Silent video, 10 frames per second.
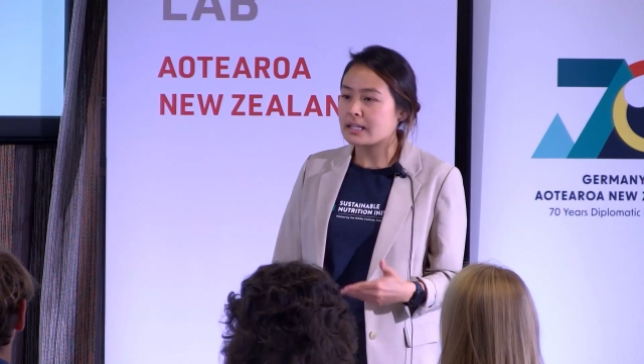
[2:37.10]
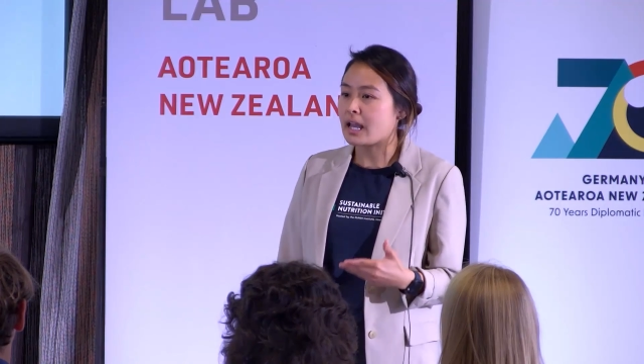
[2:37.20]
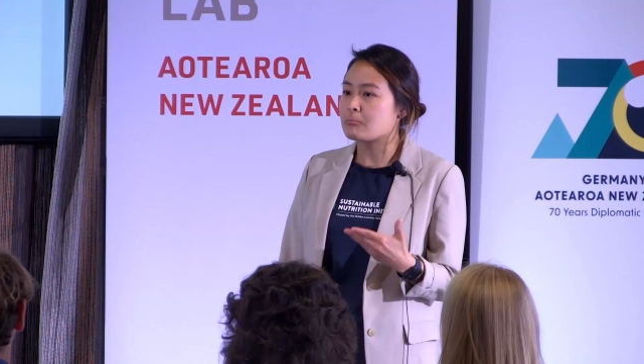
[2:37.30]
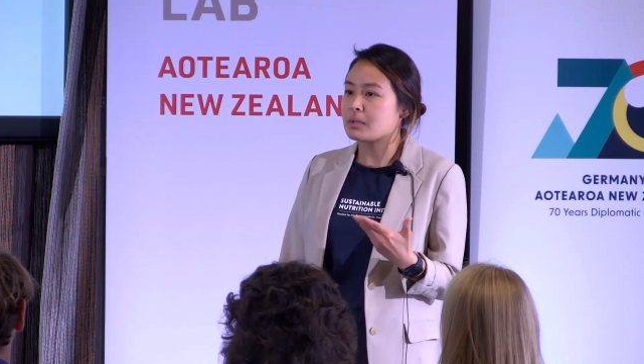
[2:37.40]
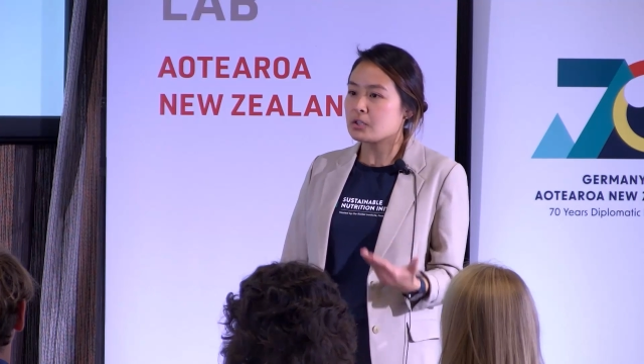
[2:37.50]
It
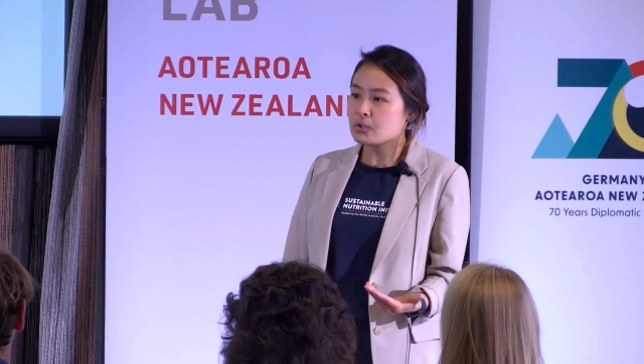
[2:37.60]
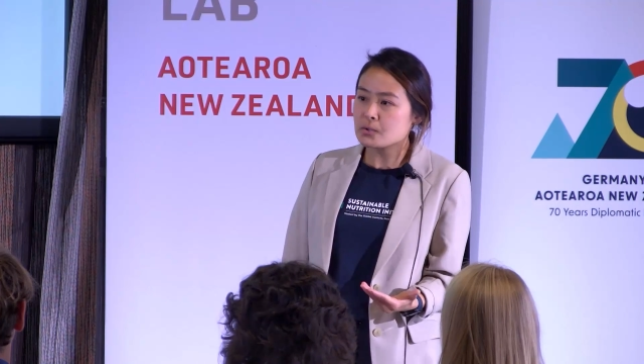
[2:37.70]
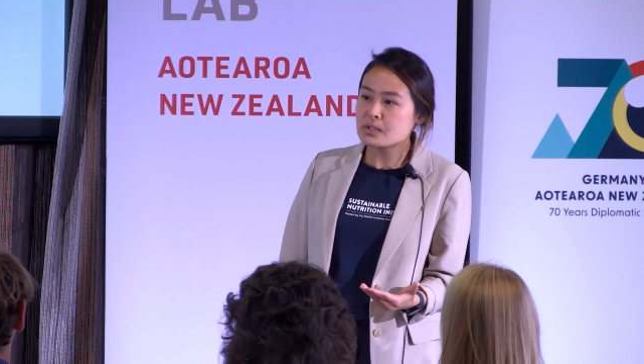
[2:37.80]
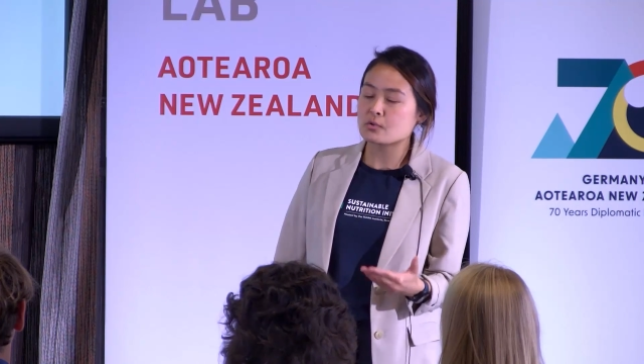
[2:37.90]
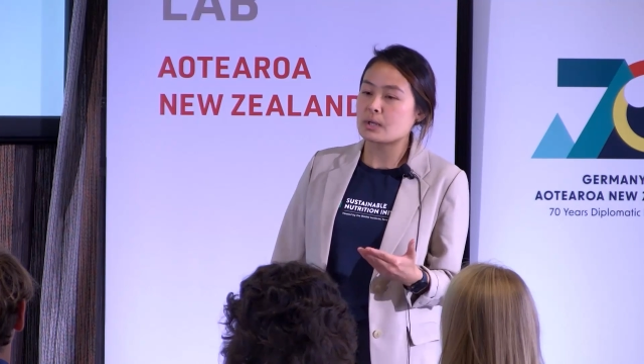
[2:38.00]
can be
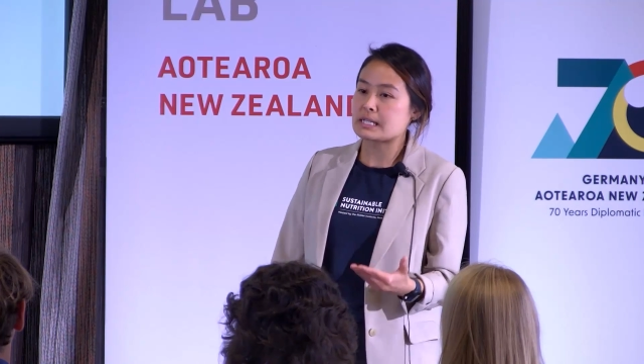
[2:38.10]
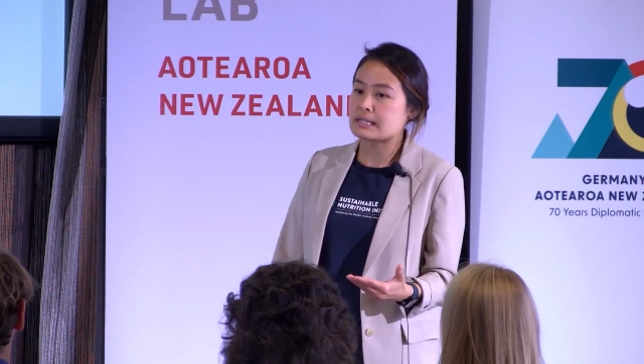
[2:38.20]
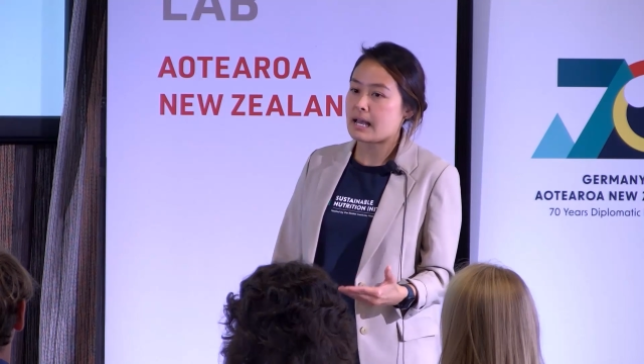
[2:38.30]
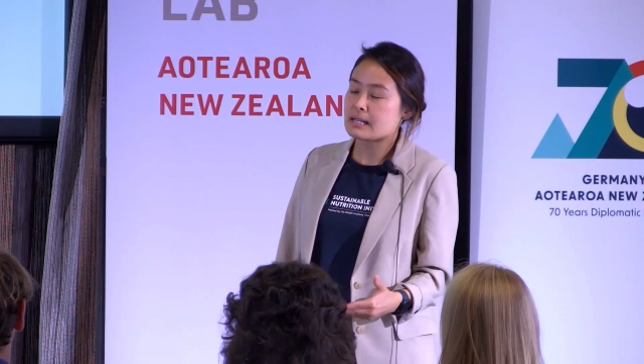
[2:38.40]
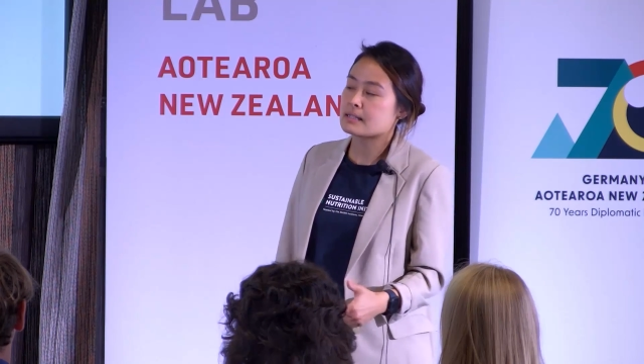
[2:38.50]
used to
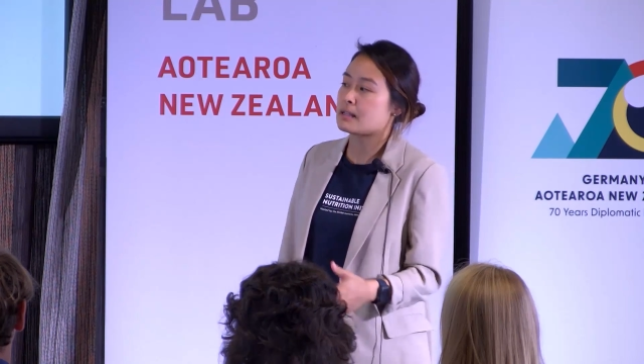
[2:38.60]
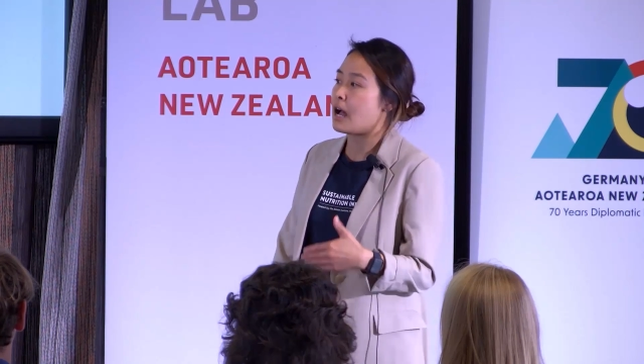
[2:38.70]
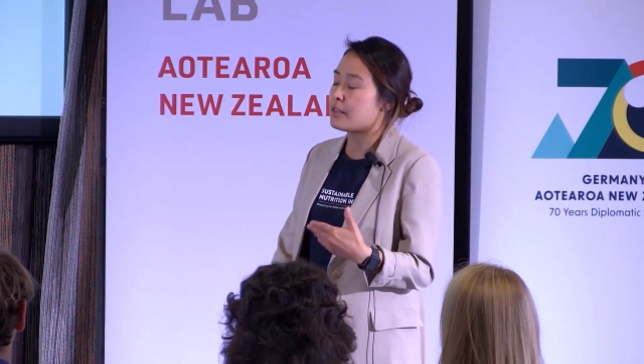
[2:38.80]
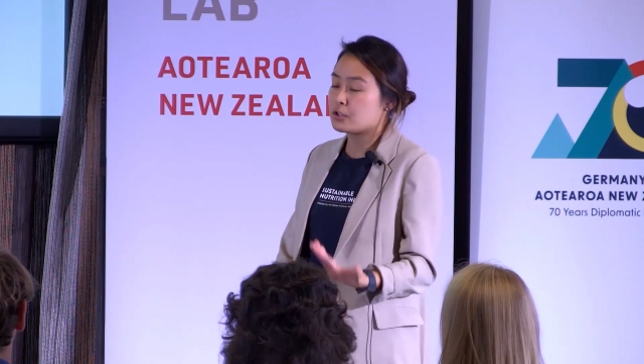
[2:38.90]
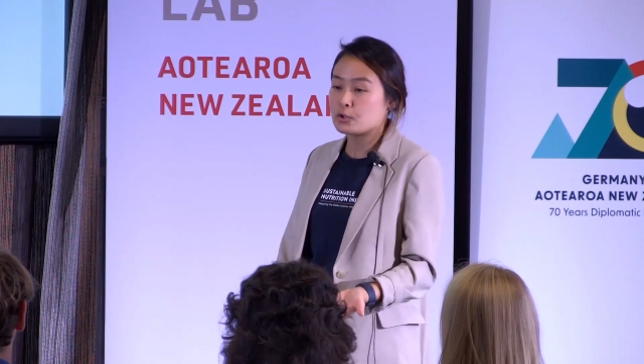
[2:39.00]
assess
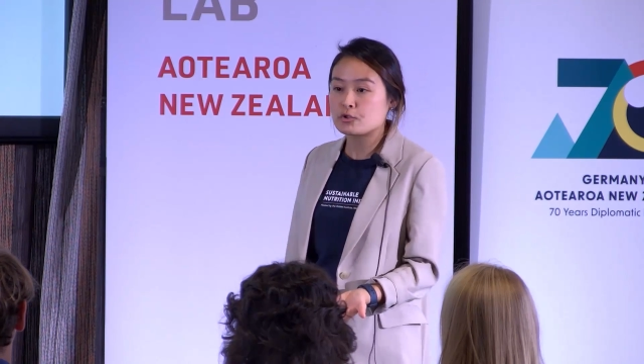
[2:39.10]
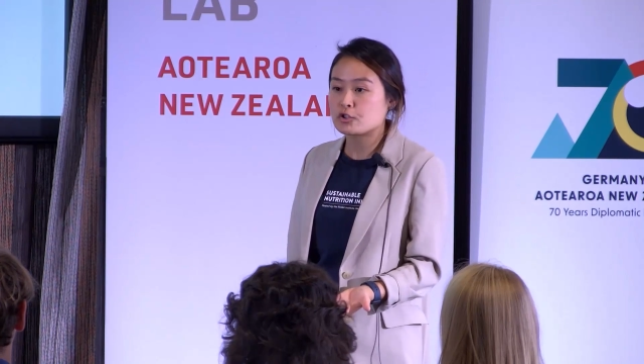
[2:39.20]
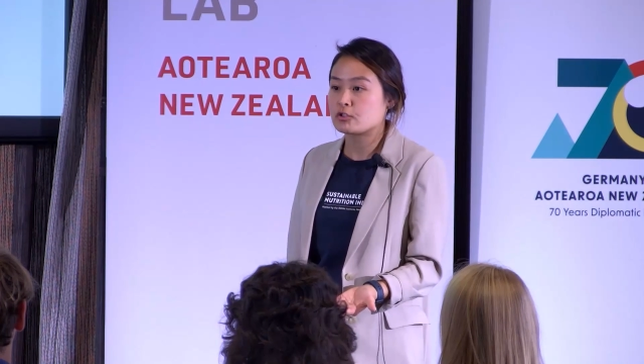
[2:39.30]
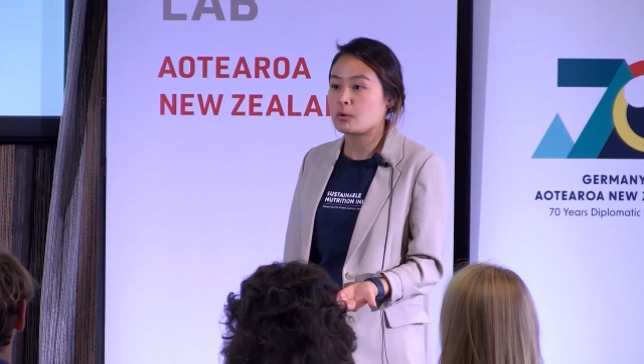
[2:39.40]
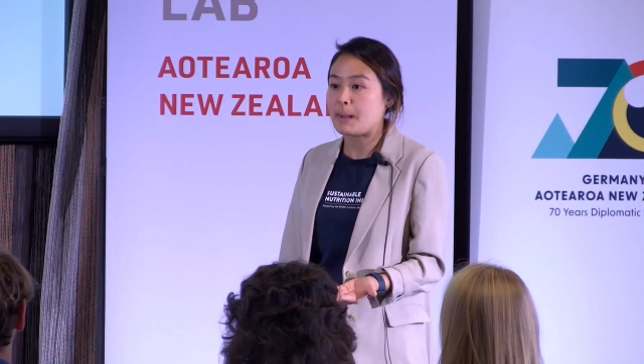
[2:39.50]
other
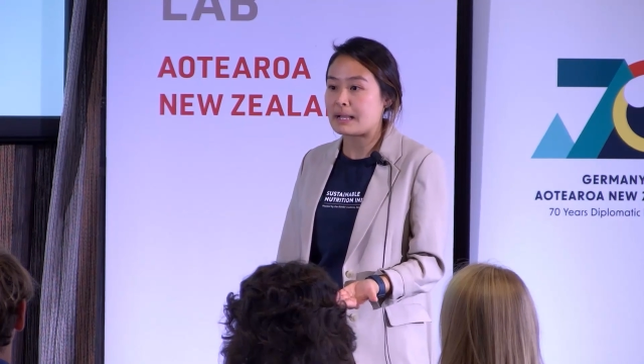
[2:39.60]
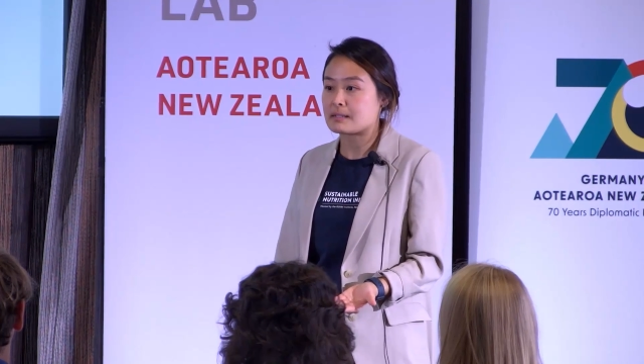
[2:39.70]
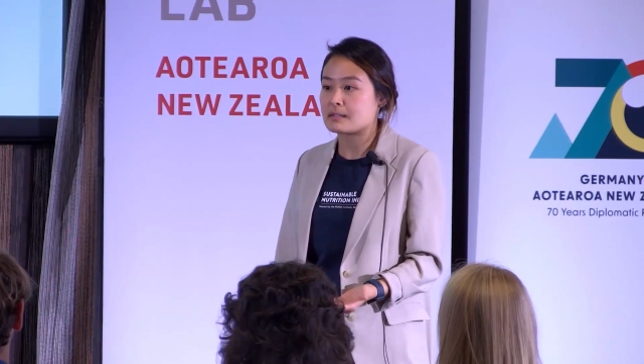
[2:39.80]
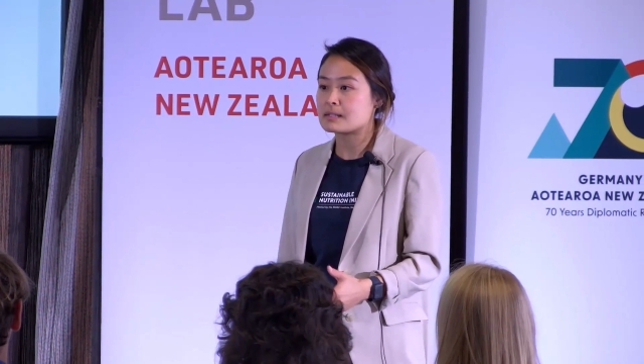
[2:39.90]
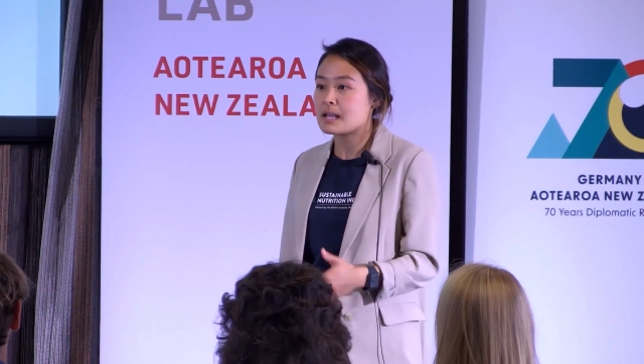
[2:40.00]
nutritional
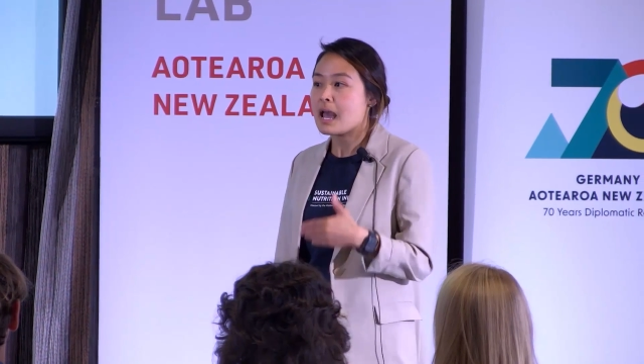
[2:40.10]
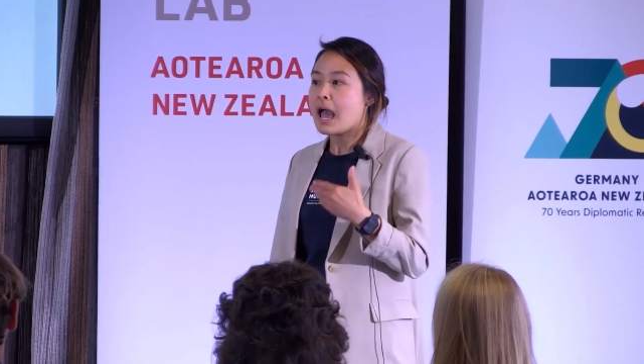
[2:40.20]
patterns